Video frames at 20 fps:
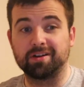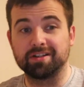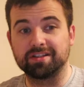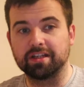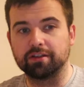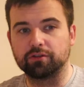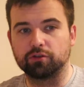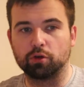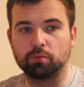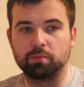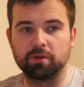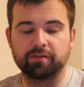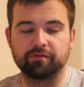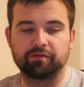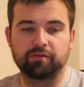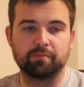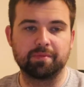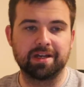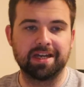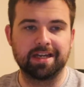I think Dublin,
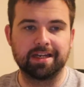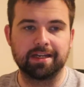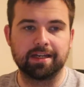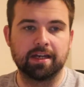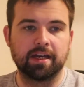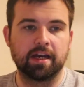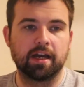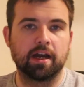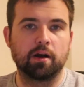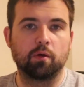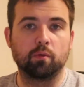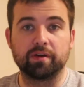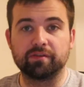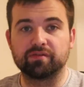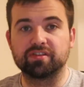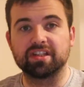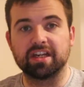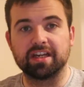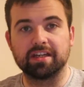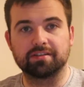for me,
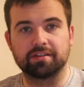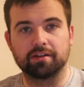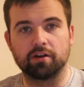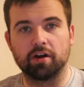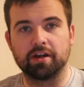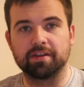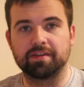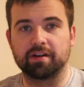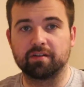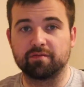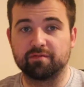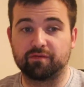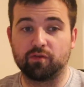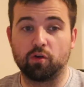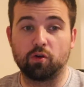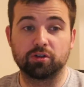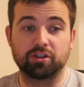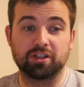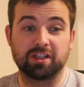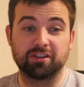we've seen tonight that
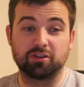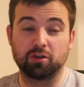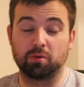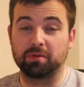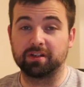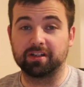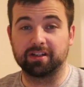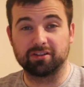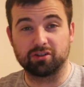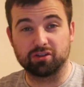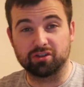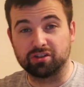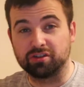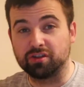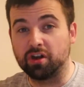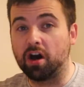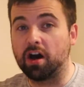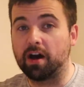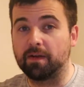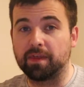unfortunately Dublin are just
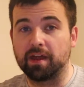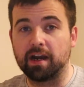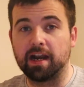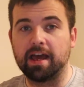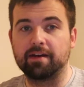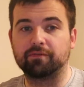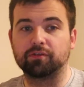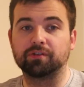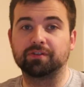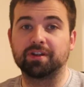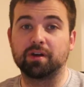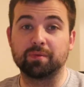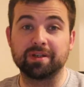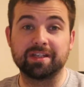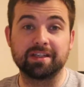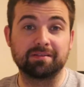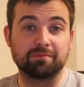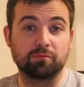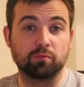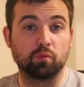not at the level that
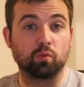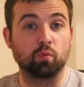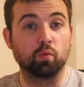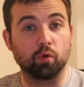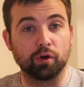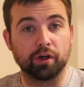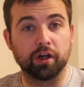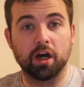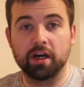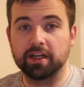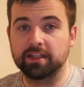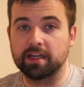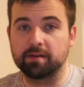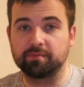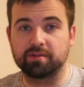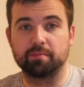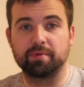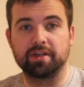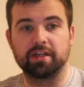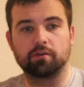we would like them
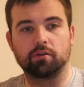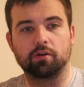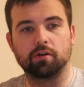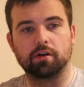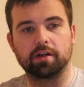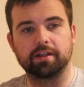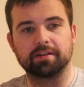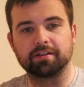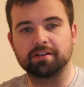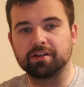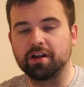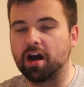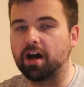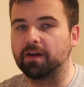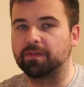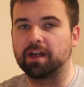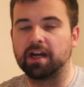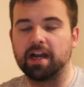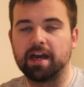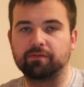to be in hurling. They're not
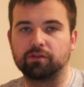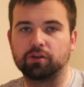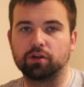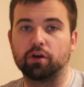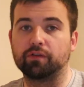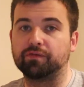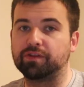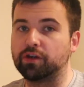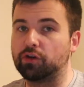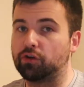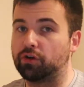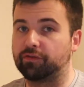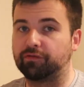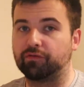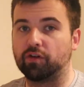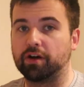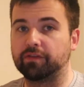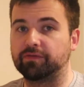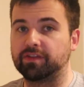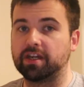at the level of the other
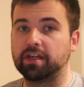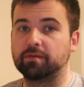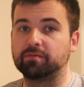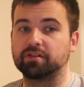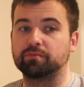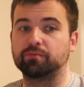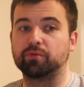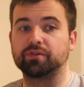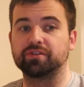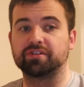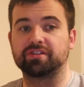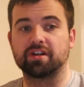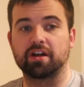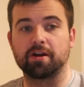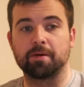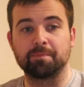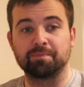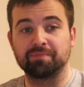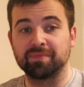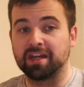5 teams in Munster.